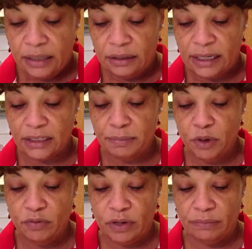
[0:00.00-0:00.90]
Let's
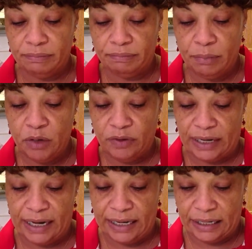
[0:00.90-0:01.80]
move
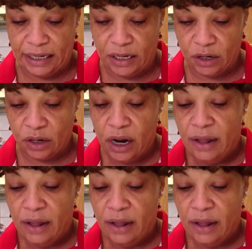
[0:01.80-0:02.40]
ahead here.